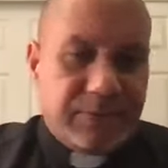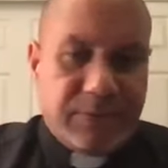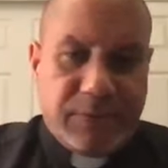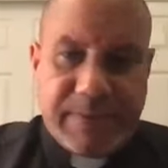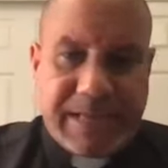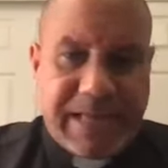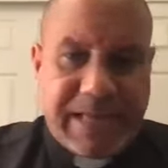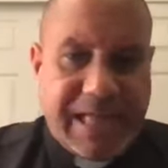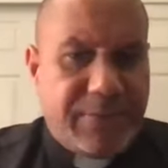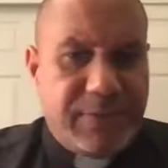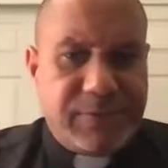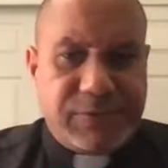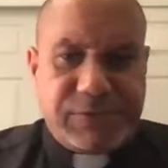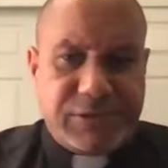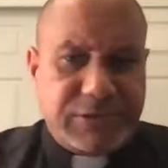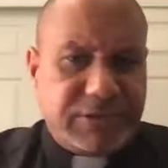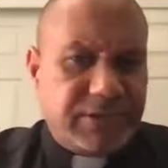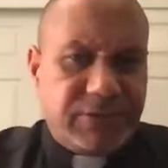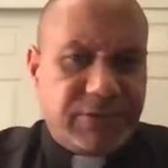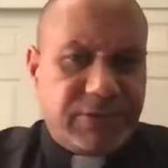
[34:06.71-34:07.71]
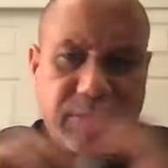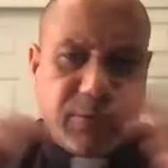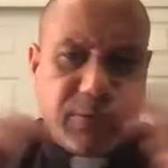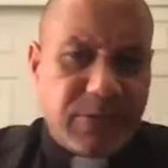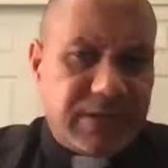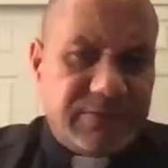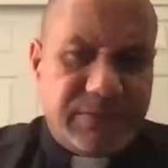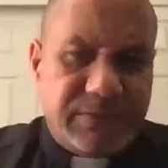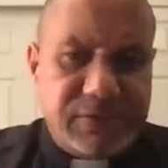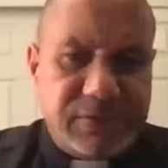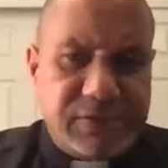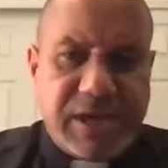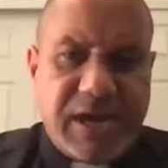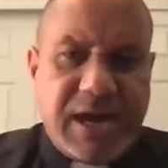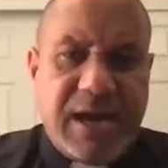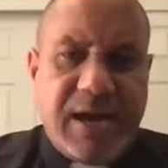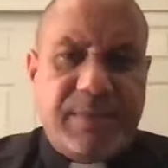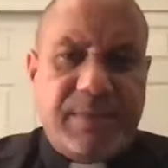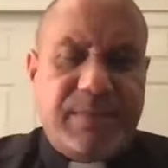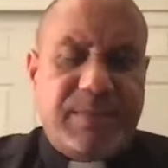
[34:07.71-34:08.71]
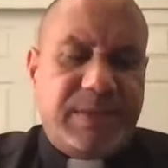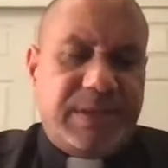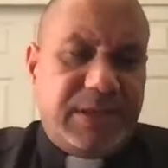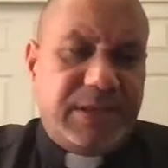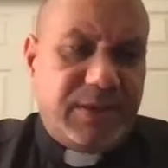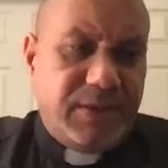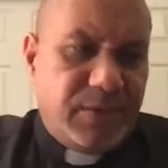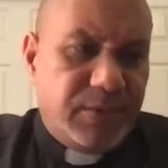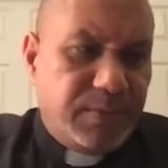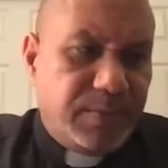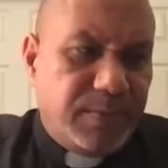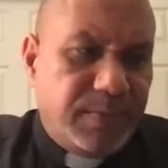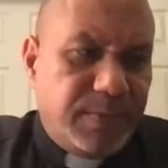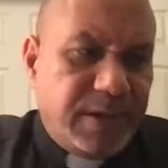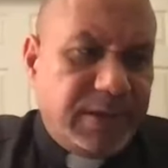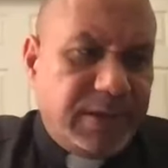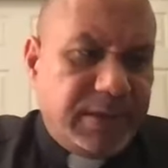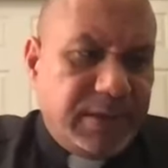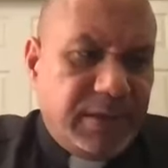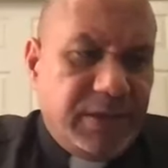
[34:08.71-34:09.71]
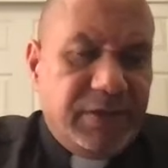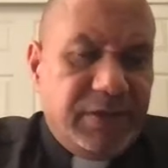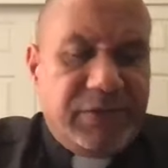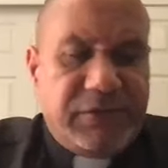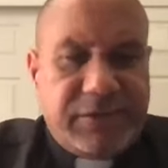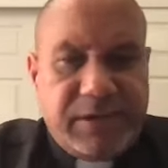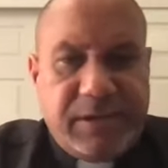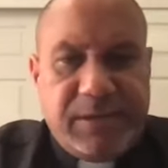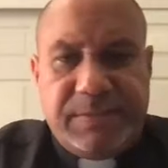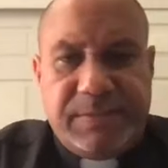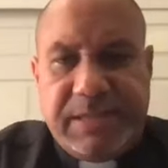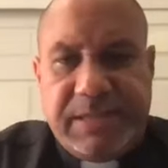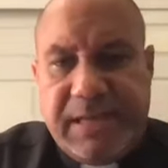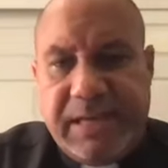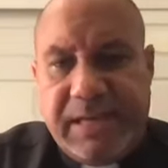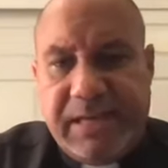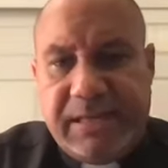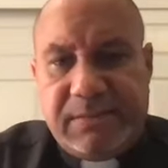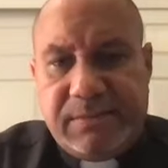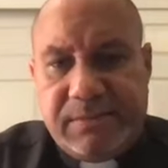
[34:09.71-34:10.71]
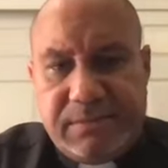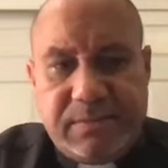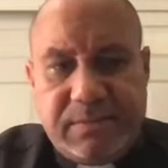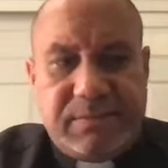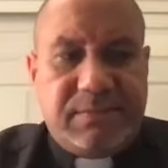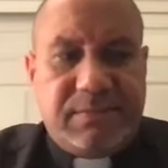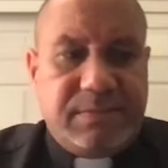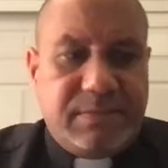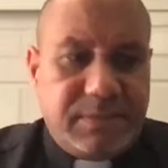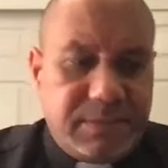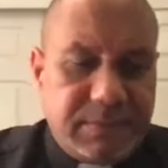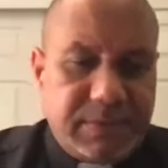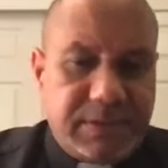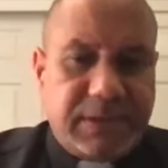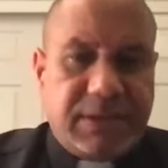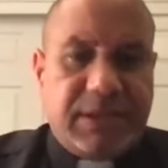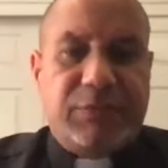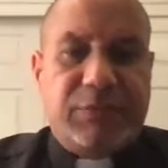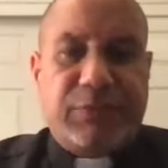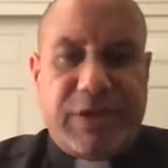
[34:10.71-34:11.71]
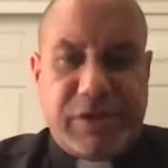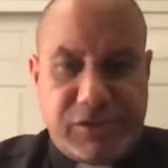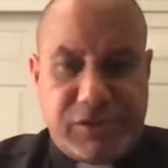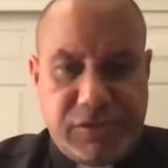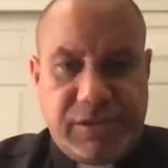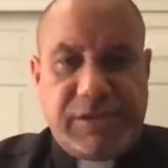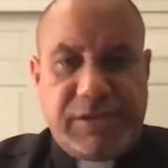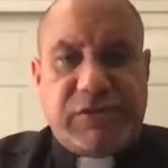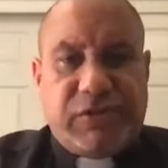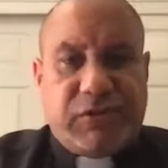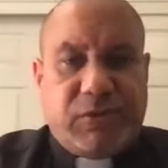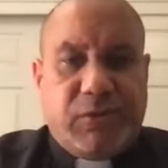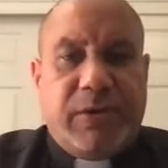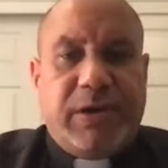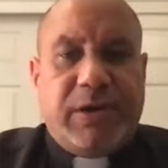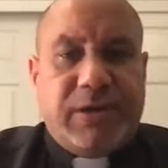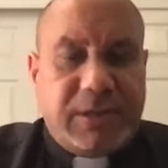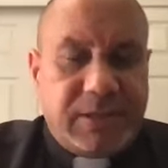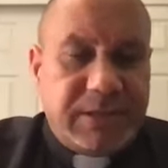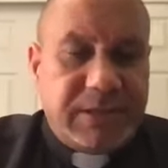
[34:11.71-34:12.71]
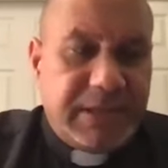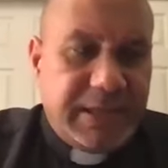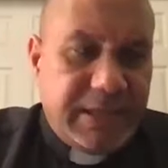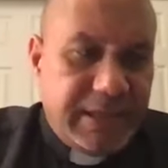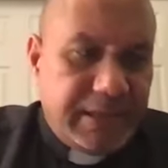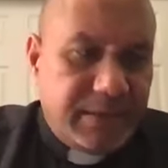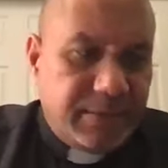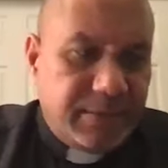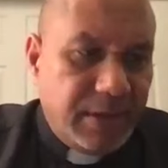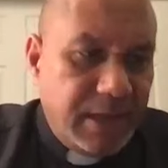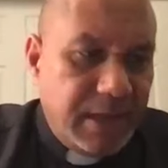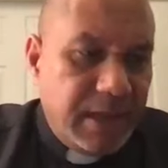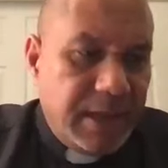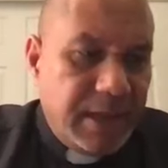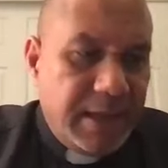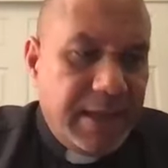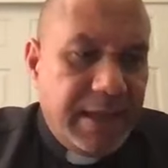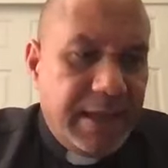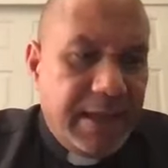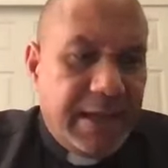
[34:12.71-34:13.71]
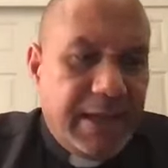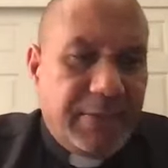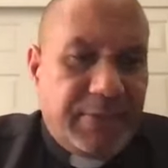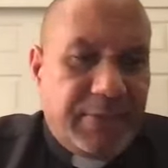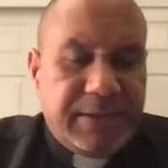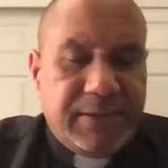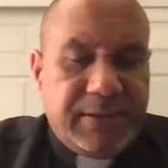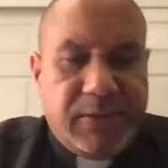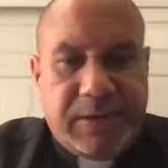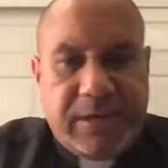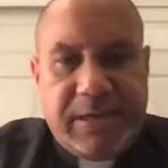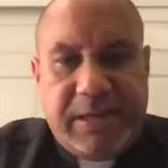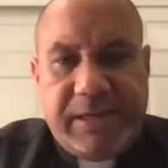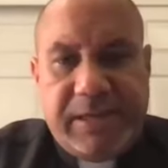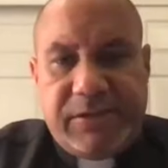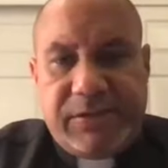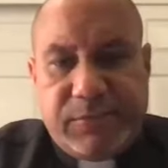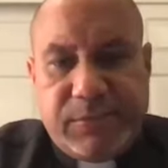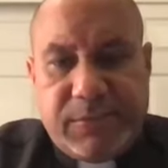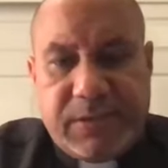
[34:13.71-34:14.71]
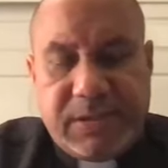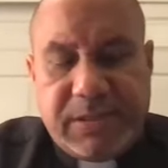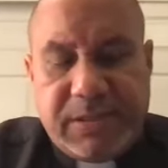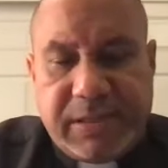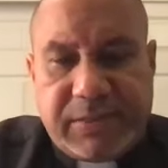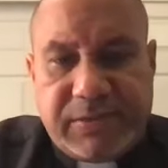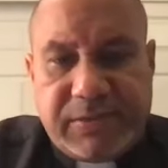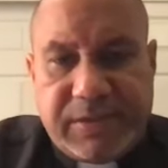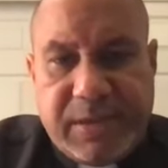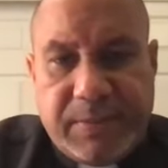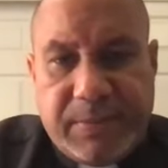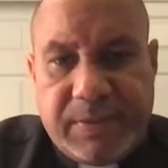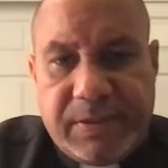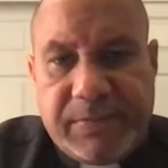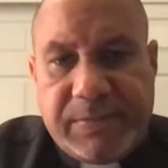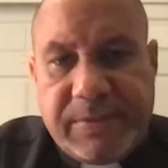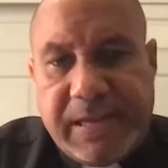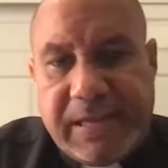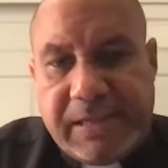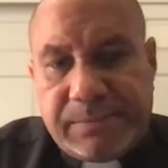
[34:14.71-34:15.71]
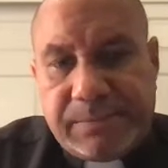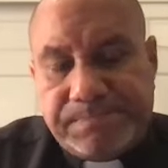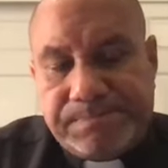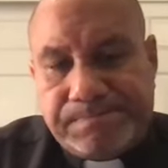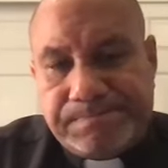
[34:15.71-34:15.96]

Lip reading: Roman Catholic churches do a wonderful job, but there are some that there are racial issues going on, and I think Lodi is one example of that.